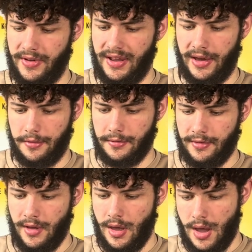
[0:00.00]
videos,
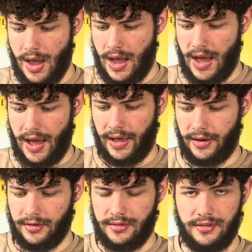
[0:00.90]

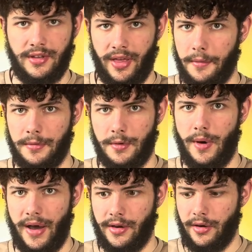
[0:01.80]
and so that was
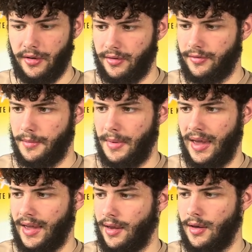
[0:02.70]
quite good for
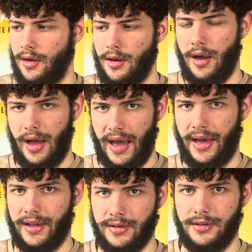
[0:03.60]
me,
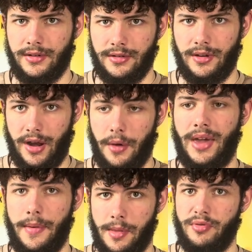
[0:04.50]
and
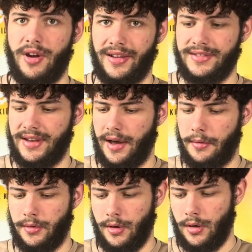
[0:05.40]
kept the price
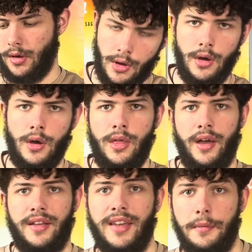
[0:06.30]
down.
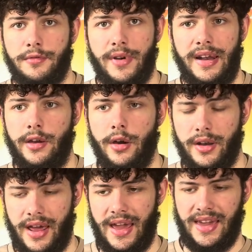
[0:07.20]
Our set was really
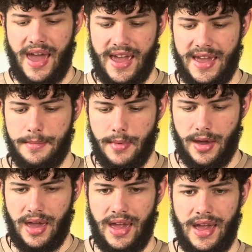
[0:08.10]
good. It came
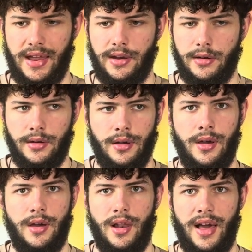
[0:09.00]
in
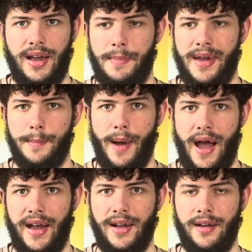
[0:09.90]
like a big
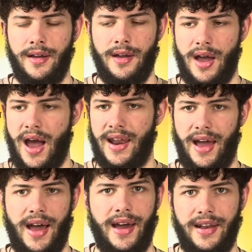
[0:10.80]
bag, and
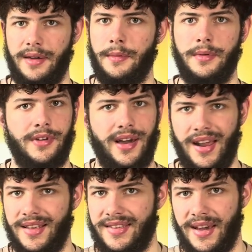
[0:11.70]
it was your
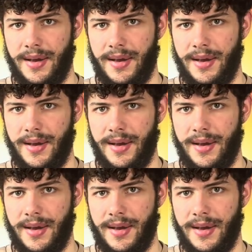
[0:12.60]
classic